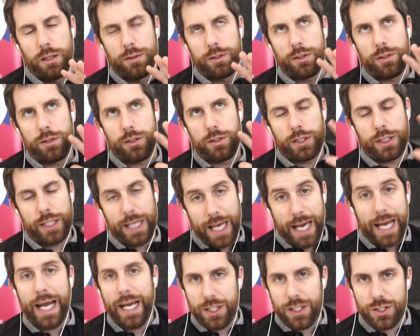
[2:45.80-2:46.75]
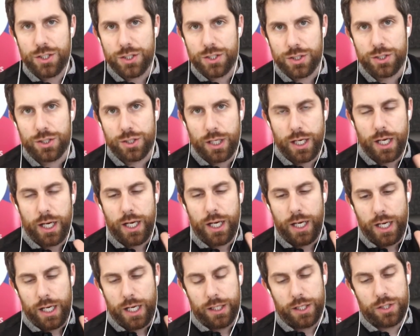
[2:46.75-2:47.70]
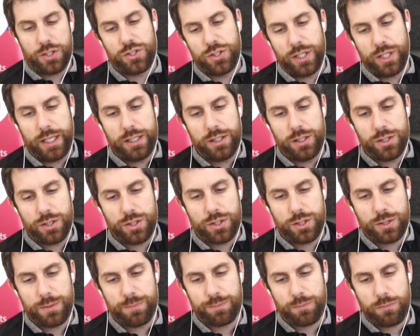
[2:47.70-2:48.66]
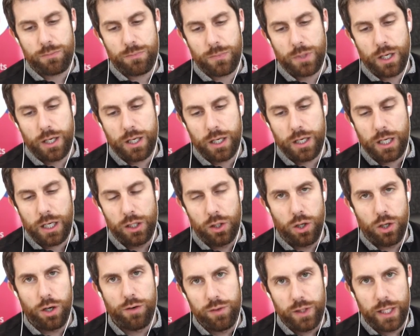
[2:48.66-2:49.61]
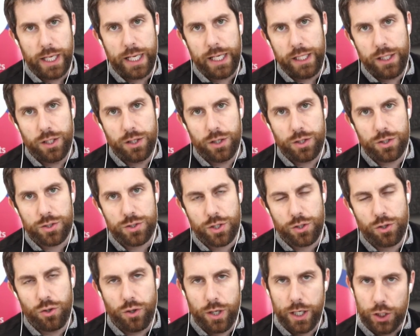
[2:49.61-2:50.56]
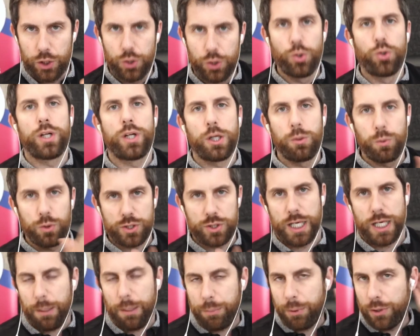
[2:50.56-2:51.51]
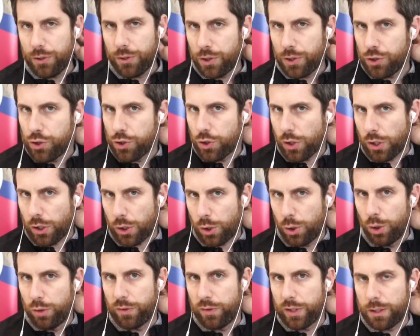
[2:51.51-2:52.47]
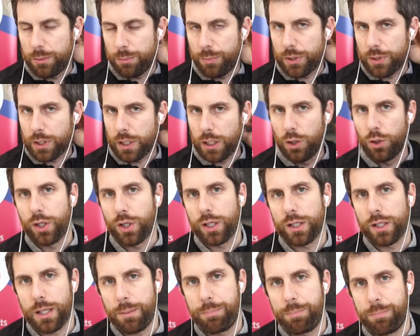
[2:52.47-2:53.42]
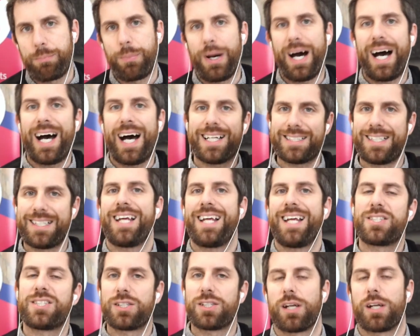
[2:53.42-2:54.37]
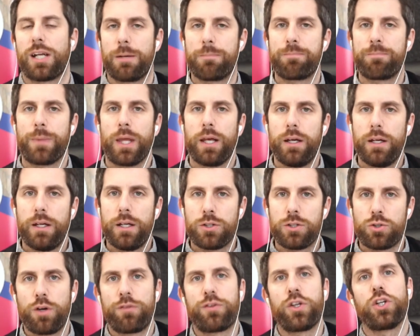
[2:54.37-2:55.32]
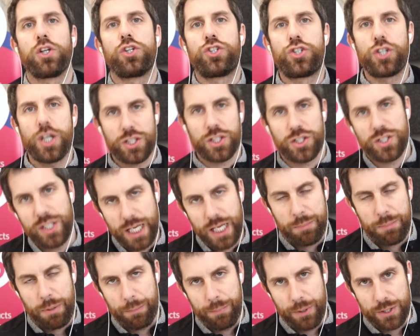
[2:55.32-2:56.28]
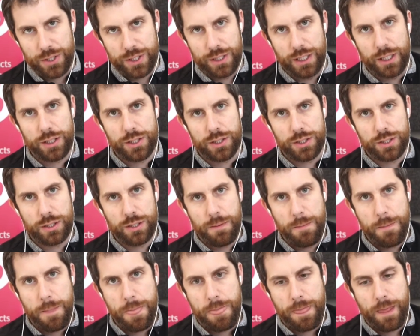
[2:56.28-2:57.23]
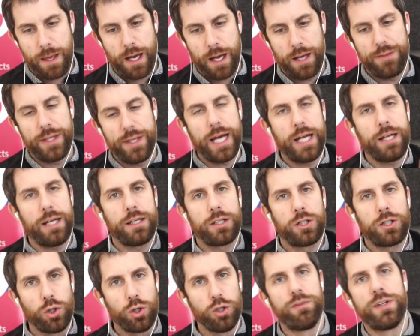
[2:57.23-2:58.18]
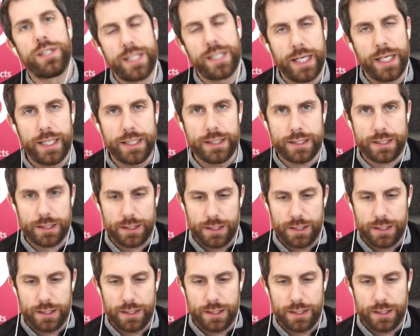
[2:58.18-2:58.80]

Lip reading: Yes, in a sense. A lot of lenders, they're not ignoring what's happened during COVID, but they're looking at the past history. So if you just set up a business and then COVID hit